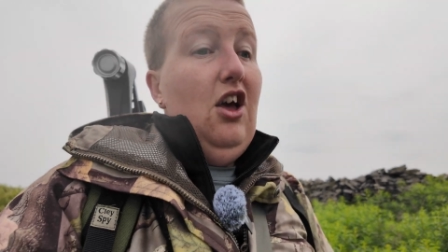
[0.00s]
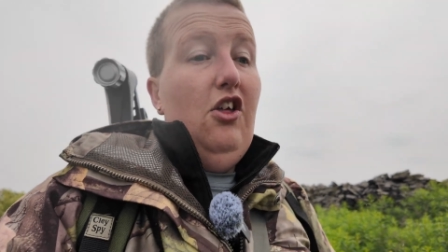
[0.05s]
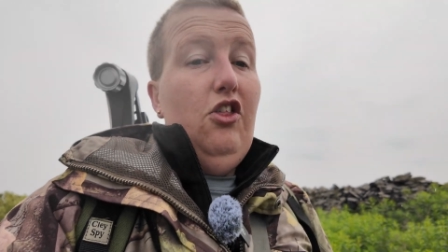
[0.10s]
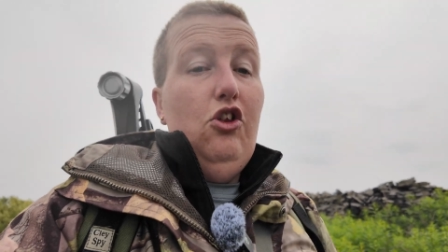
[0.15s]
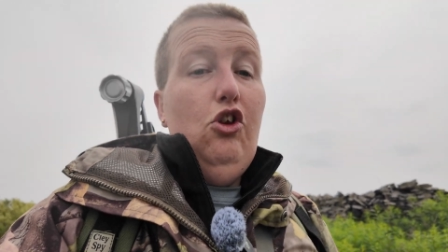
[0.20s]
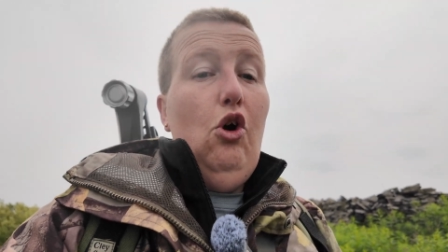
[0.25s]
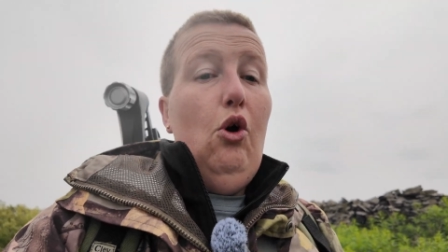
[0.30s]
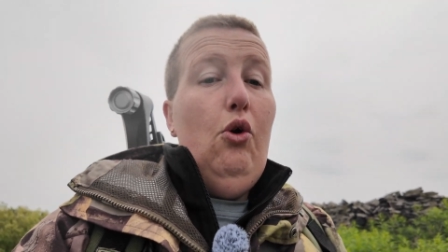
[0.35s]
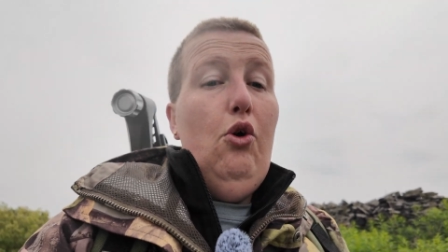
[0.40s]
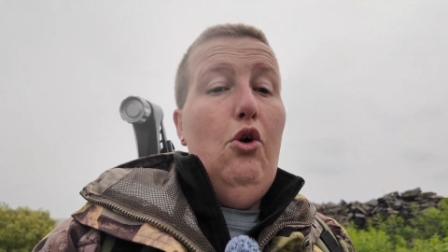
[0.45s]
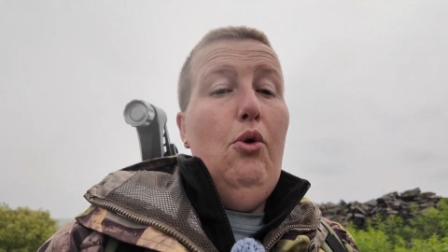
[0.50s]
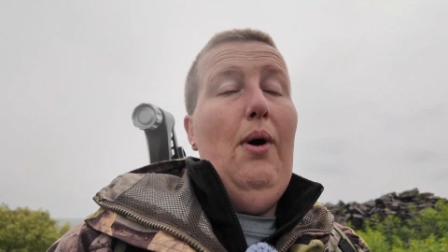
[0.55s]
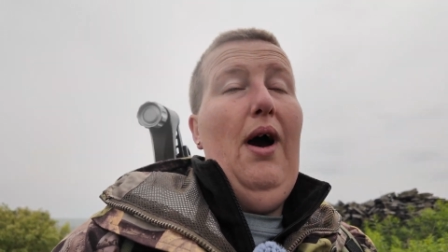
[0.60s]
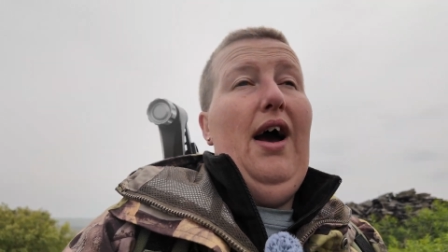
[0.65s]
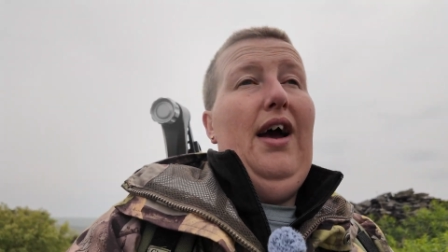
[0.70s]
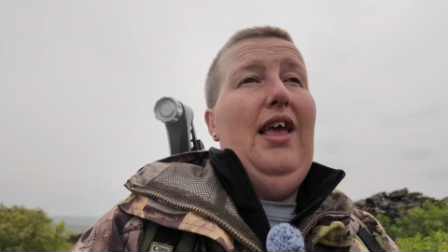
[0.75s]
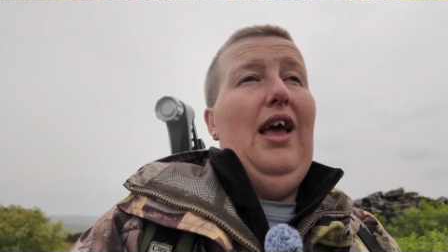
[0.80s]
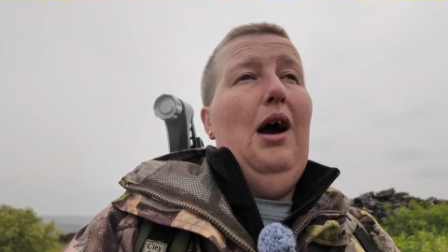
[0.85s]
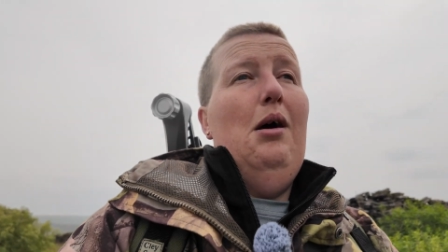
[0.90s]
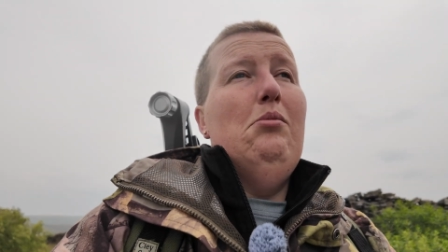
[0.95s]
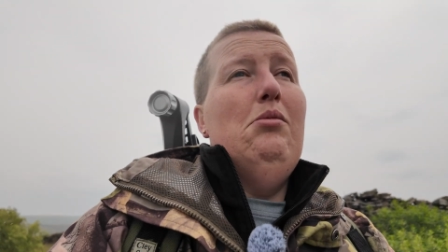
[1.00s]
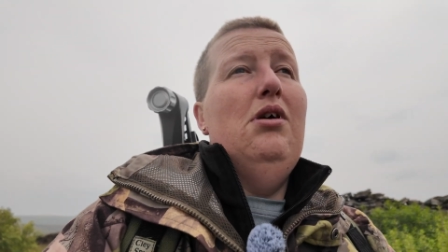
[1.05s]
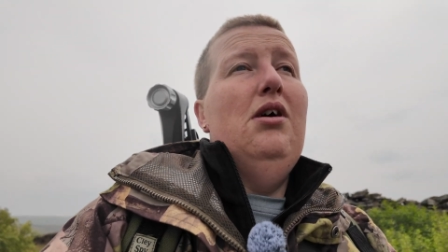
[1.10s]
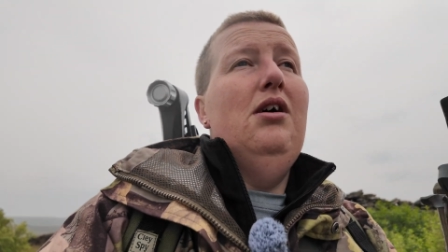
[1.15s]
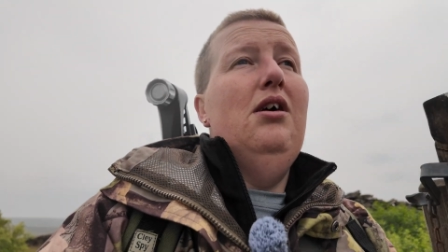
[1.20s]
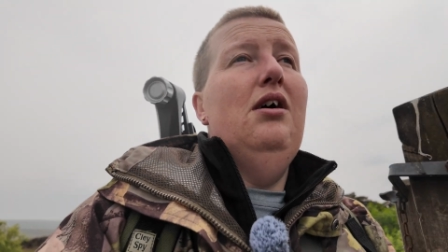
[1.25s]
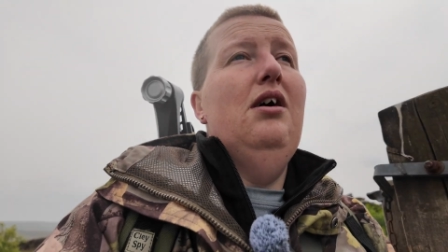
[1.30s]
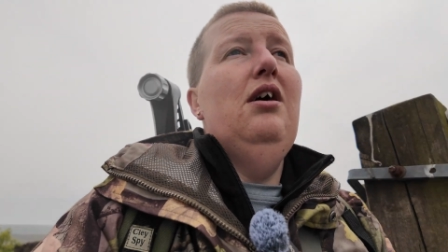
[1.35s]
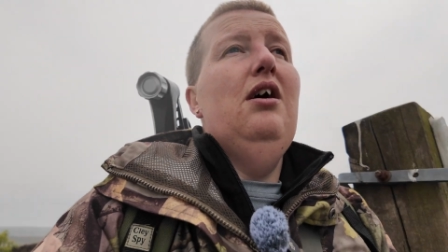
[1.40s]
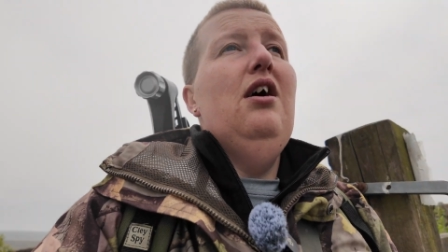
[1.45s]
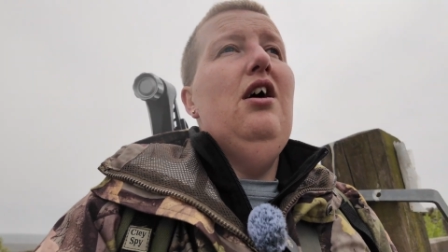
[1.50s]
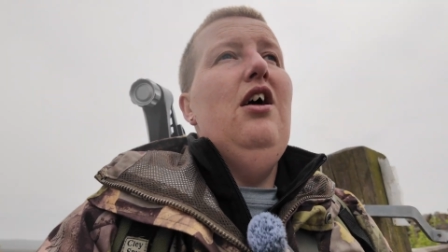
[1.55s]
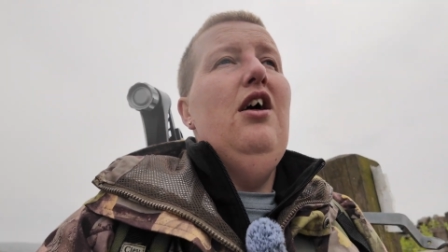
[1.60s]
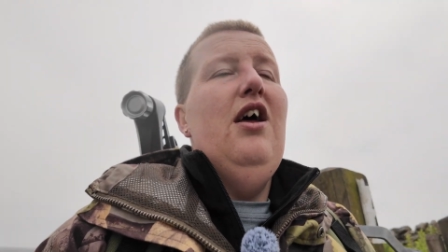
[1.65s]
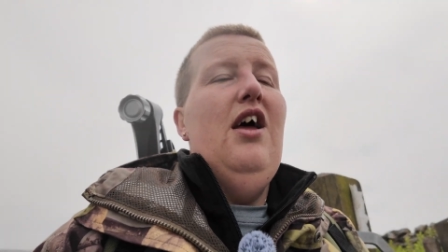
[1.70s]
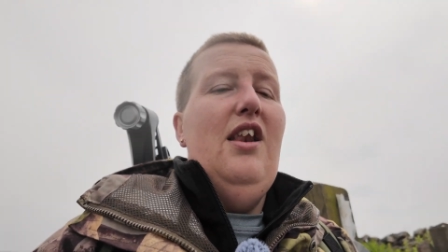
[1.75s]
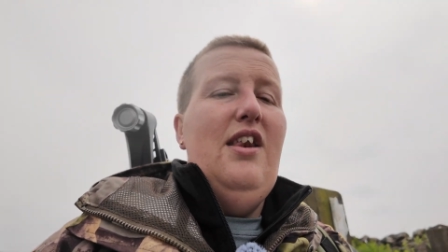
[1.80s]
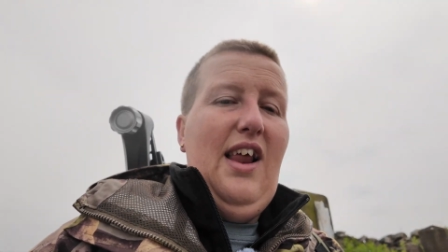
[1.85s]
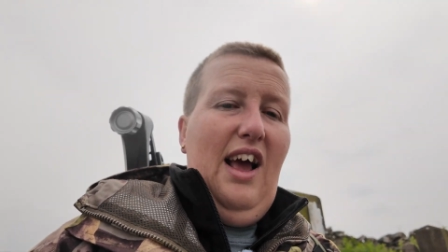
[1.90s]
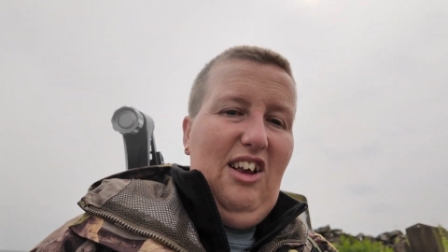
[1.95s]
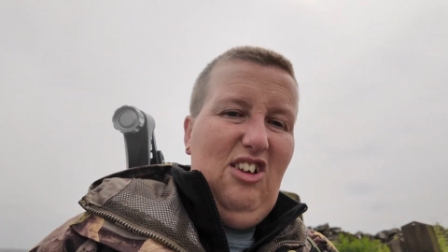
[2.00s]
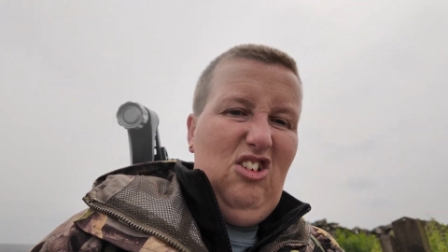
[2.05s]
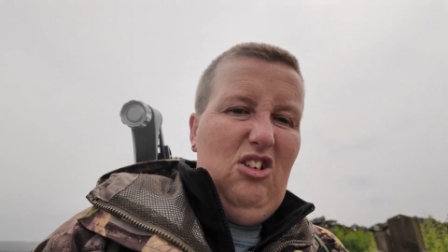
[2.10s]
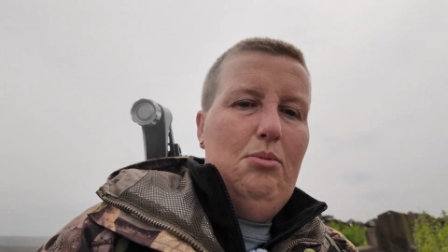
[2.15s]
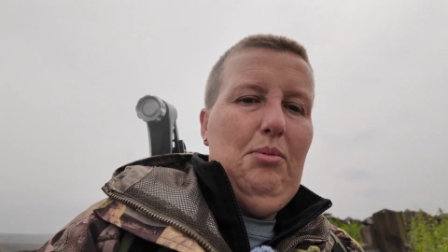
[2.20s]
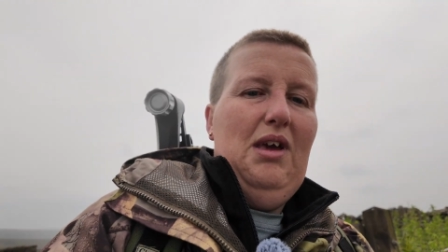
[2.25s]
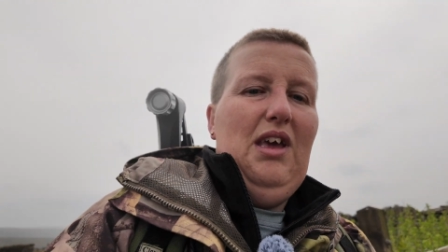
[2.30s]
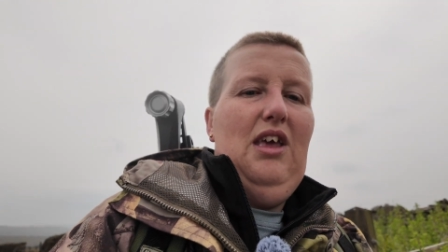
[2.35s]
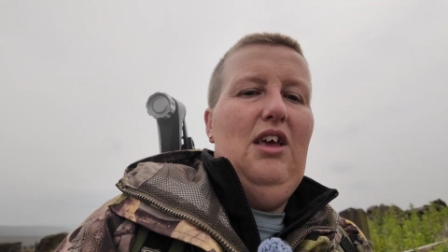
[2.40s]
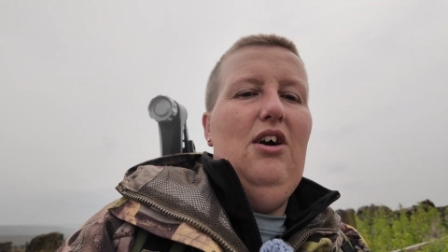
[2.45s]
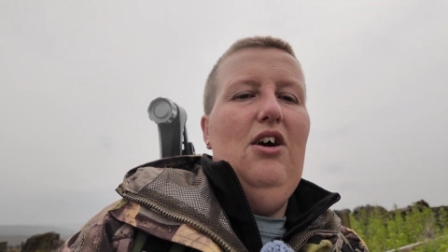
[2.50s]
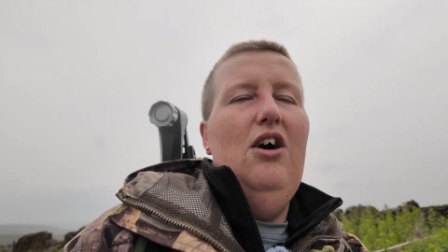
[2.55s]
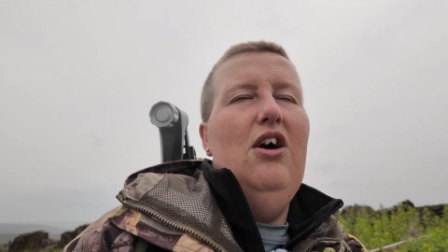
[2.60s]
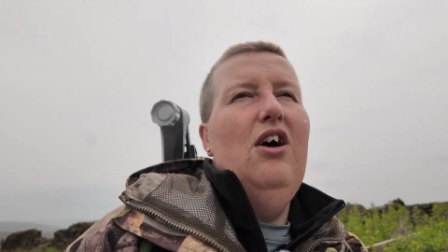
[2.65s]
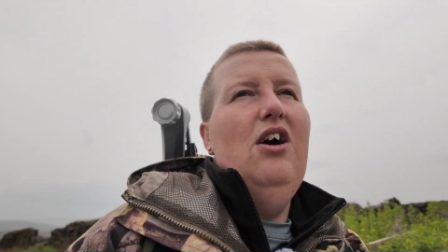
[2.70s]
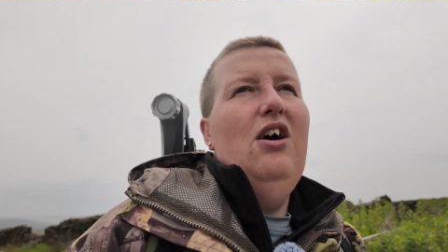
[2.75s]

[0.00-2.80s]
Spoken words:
They know who I am. Nice to meet you.